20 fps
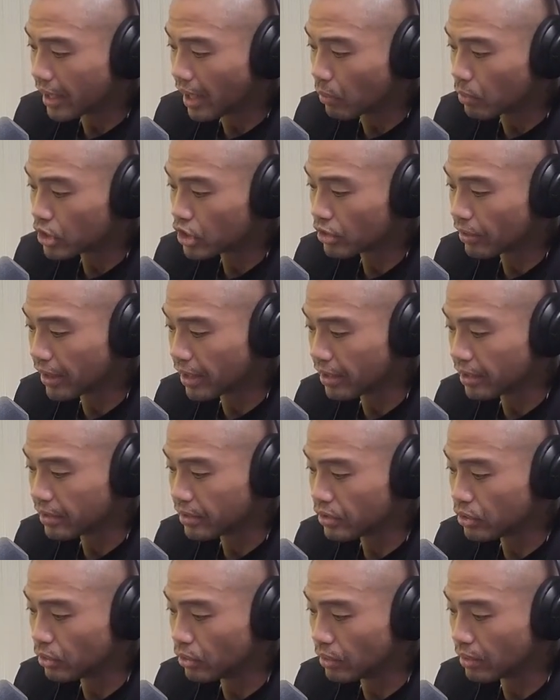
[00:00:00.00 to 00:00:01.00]
I was trying
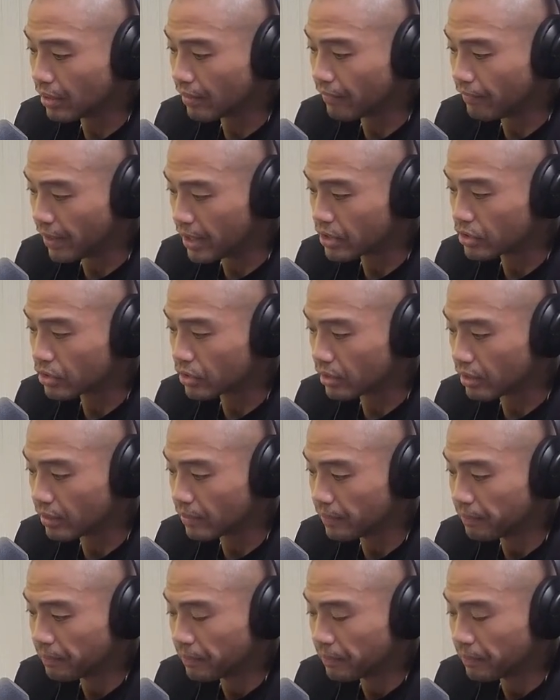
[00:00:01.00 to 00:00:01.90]
to convince her